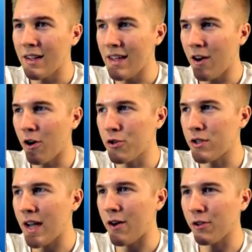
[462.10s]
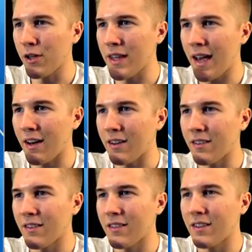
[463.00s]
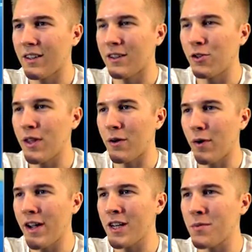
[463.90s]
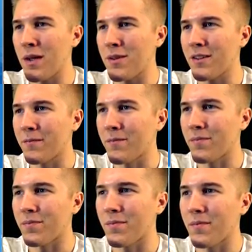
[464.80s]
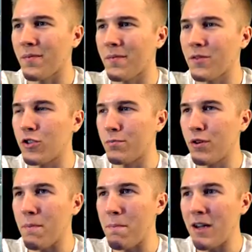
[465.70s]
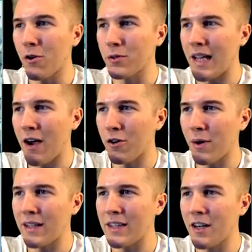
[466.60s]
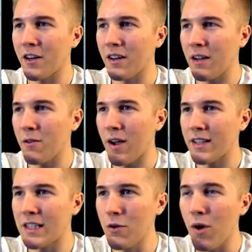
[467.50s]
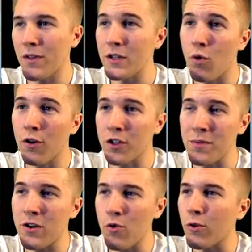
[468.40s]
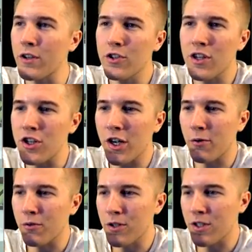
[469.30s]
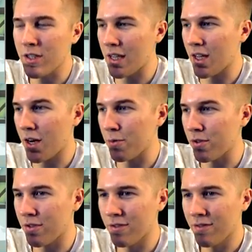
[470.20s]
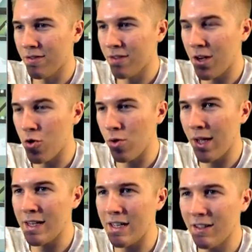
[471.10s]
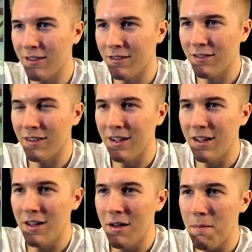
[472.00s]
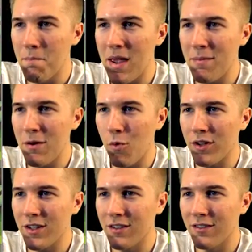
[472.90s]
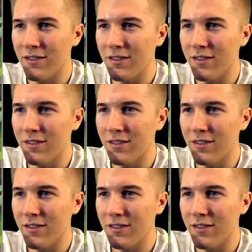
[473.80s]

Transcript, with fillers: Yeah, Archer Tower. Look at that. Look at that range, baby. Just put a big old tower right there. I still want these walls to be cool, just in general, just because I thought it was a cool idea. Maybe it wasn't.